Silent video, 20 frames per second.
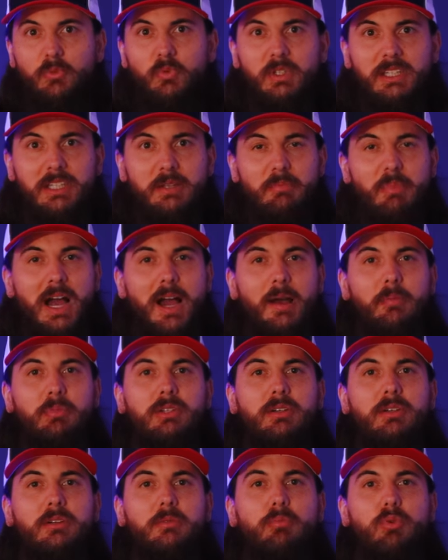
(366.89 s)
really
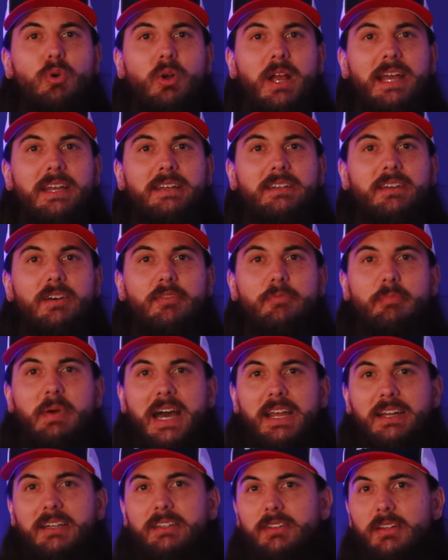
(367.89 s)
popular brand of
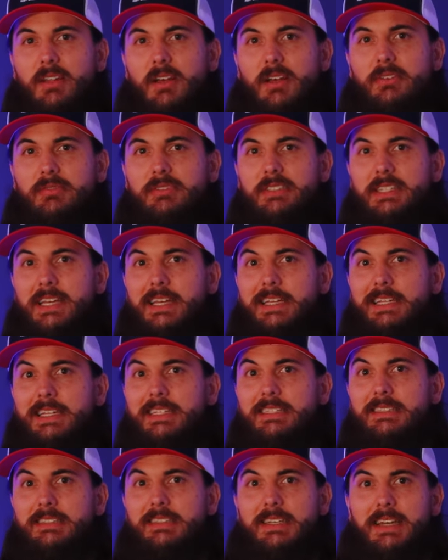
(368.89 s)
batting gloves that
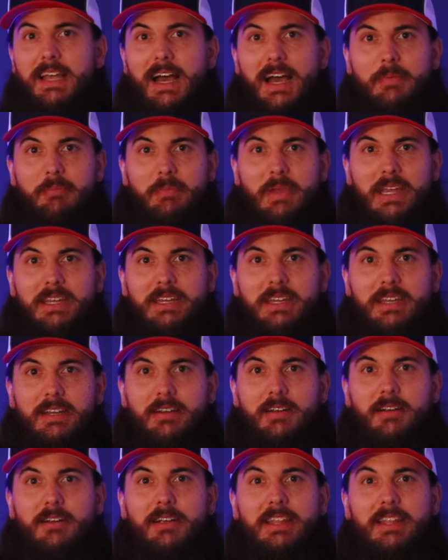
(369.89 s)
is not made here.